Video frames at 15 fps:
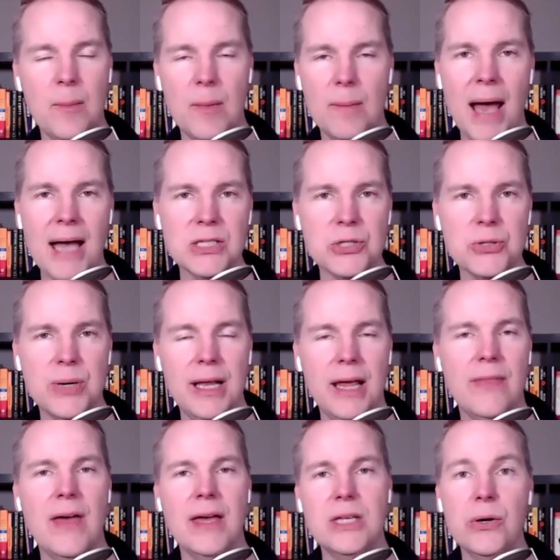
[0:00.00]
master it,
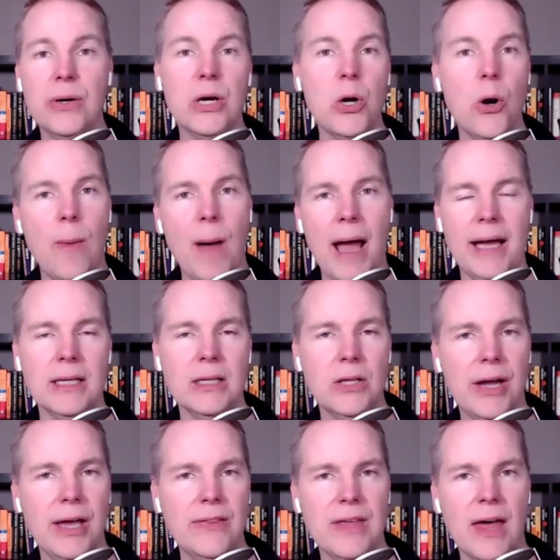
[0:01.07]
and then you can go back and
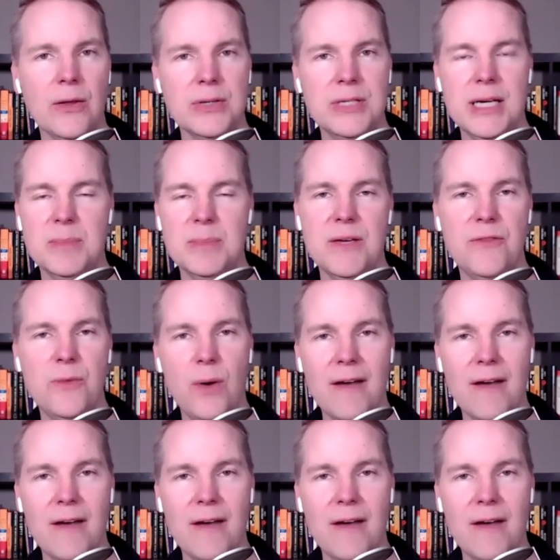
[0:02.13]
look at the other tips.